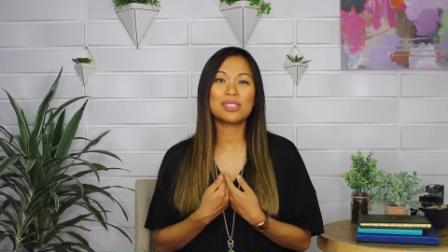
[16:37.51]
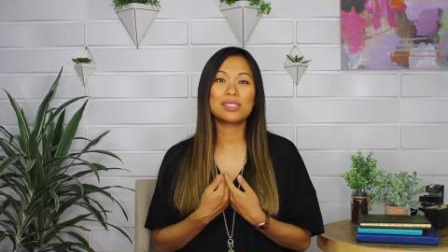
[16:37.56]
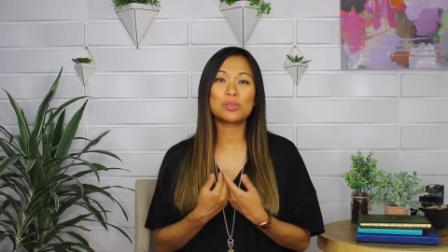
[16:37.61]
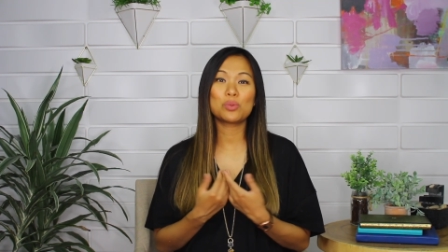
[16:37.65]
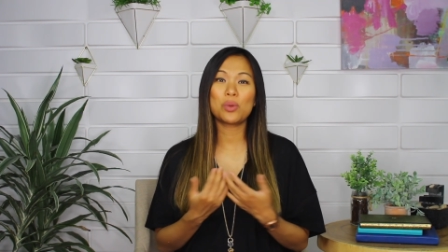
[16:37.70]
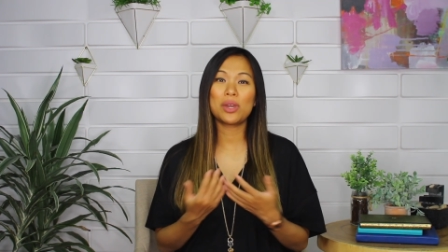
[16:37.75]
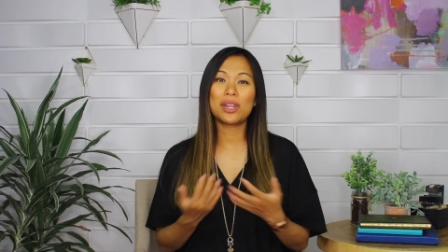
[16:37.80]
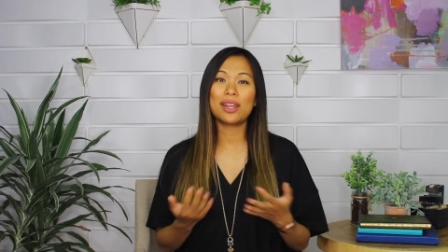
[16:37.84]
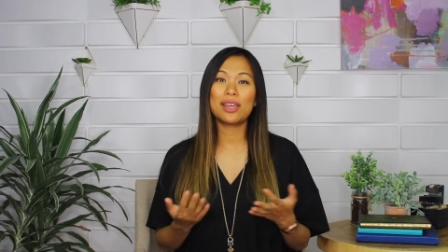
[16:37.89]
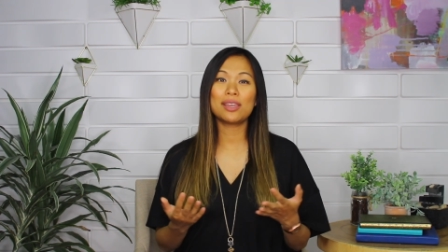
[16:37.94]

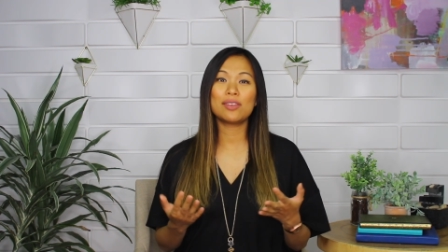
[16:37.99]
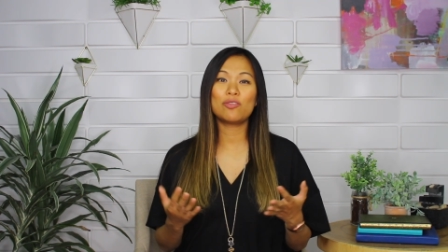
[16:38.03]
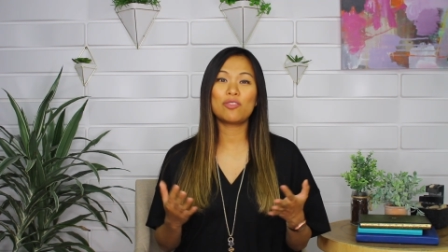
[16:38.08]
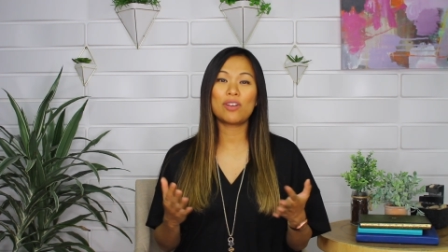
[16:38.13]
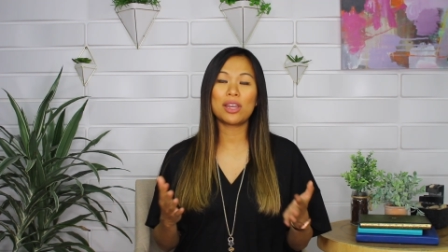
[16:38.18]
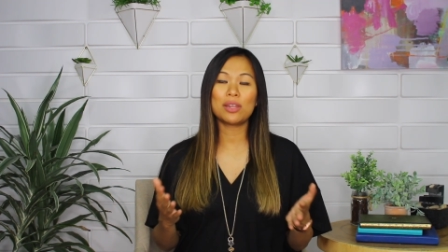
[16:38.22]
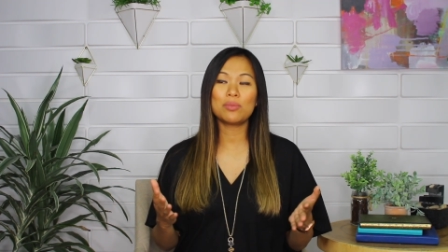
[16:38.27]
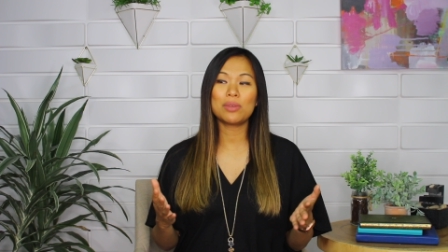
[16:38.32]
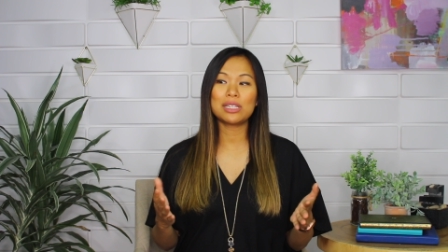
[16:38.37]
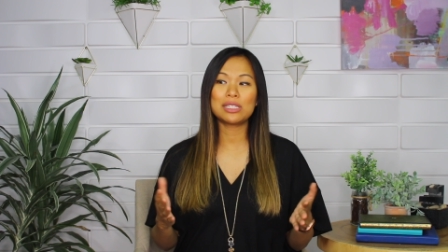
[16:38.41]
It's when I
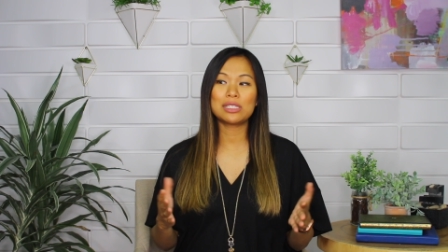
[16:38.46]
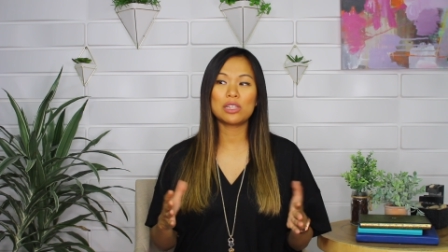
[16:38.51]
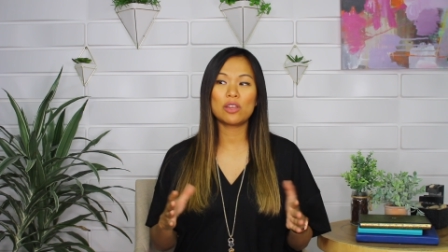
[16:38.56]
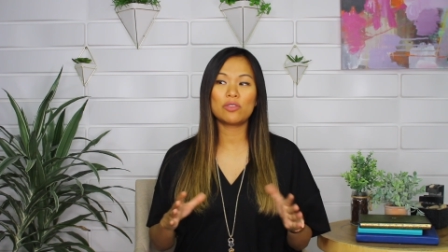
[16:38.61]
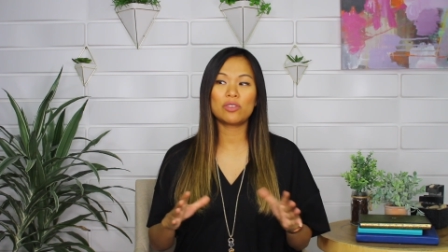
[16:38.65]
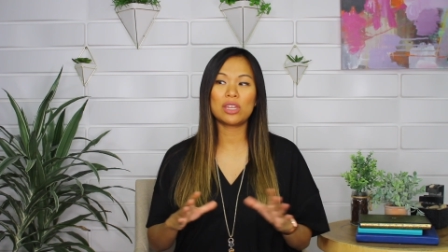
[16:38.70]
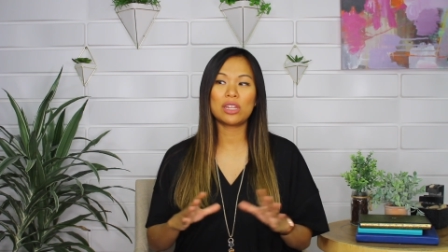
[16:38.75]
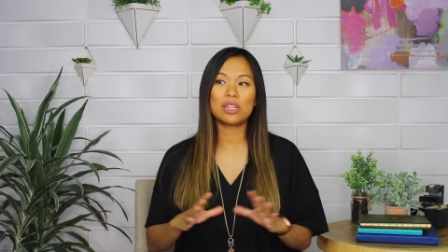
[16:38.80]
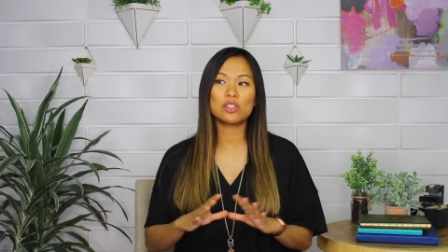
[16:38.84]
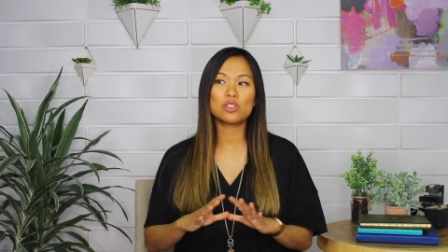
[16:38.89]
find
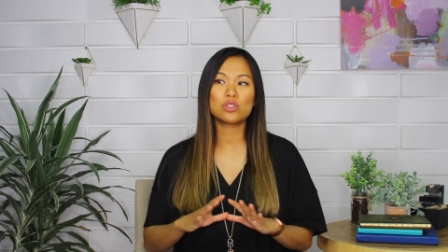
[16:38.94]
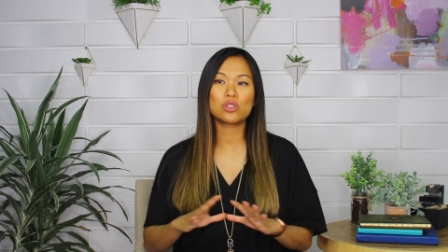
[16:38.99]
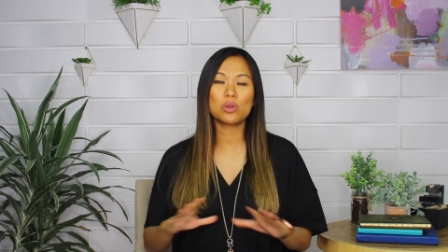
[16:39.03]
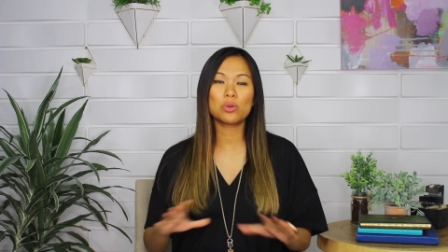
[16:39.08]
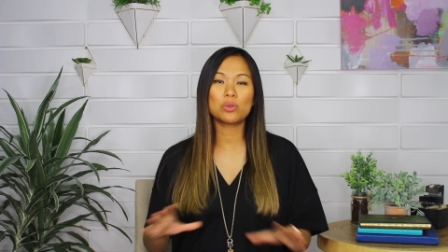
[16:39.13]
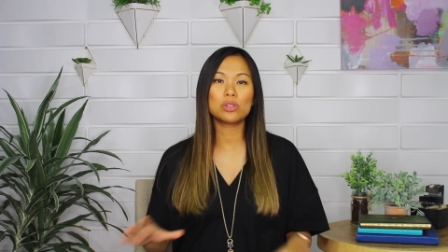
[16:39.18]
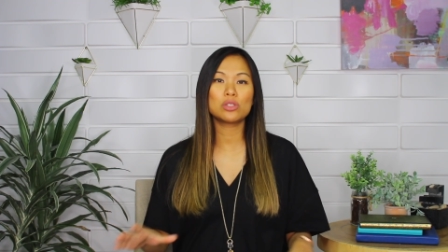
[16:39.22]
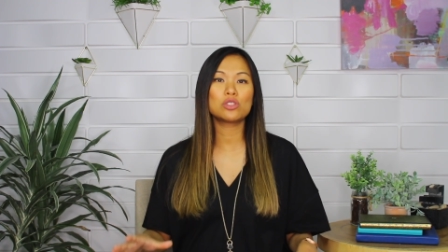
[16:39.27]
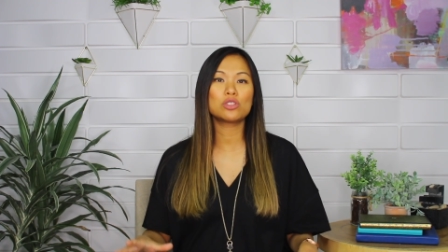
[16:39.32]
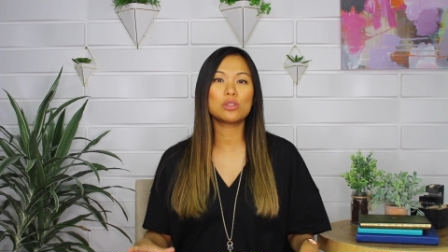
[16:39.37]
myself getting
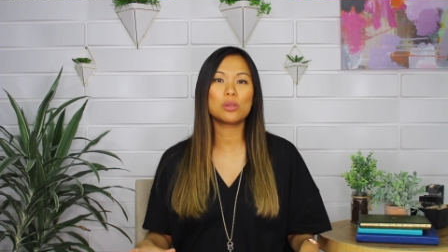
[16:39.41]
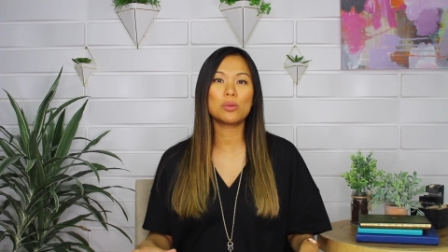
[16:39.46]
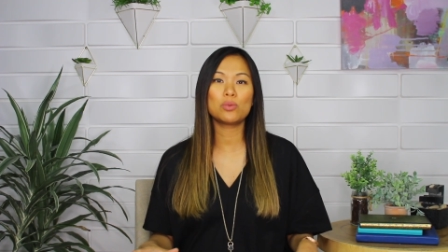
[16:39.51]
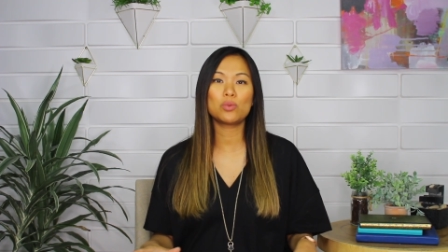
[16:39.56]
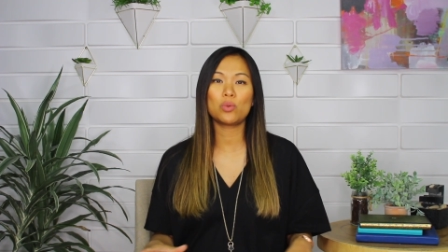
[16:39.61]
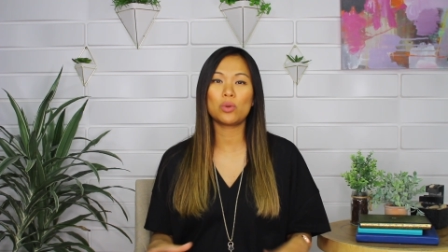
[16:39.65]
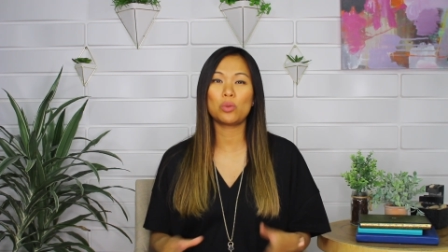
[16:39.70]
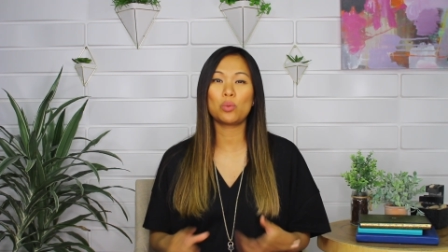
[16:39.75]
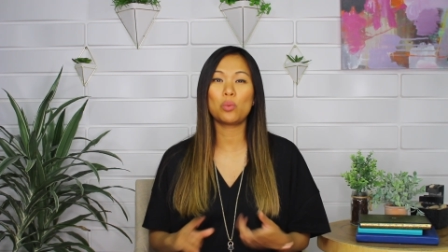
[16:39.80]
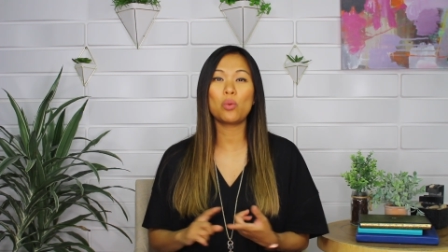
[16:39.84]
so
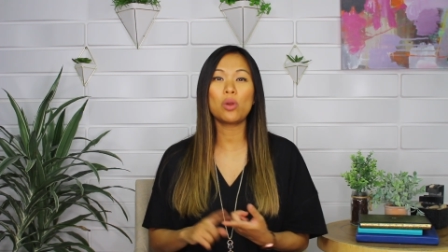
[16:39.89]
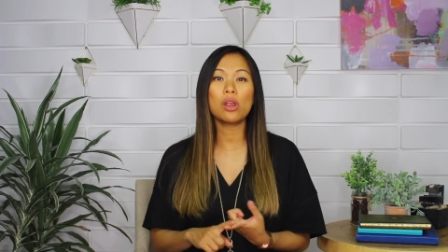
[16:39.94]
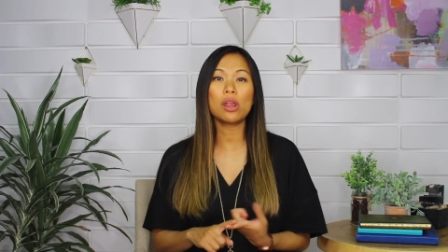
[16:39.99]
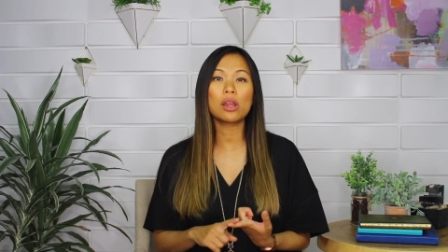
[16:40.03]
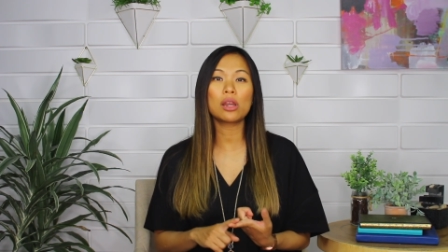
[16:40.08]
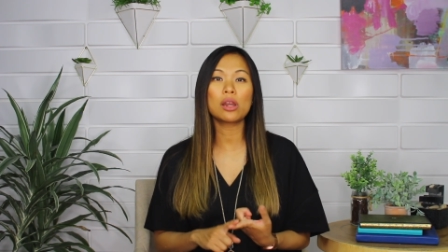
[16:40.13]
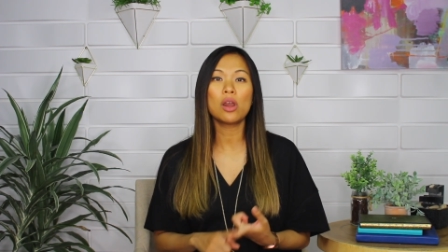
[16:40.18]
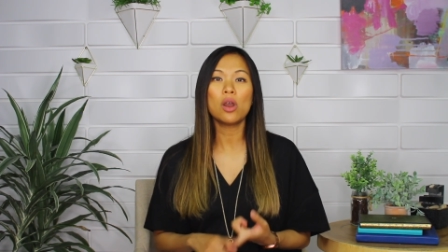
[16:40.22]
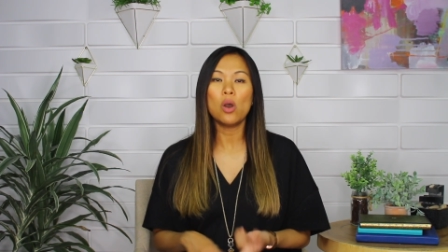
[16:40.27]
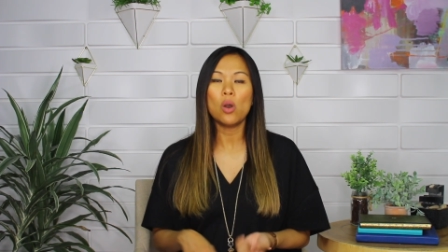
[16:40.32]
consumed with
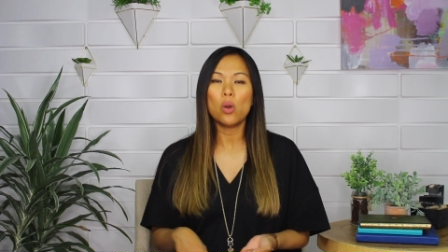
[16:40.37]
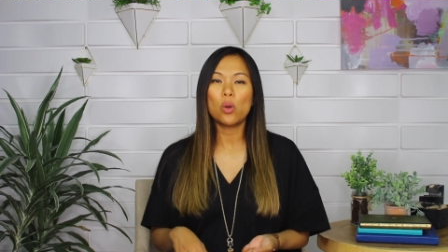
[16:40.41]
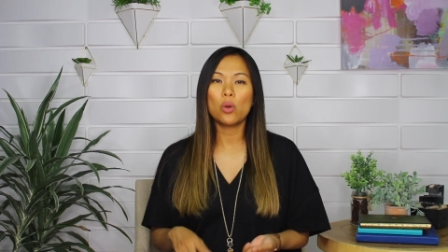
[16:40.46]
work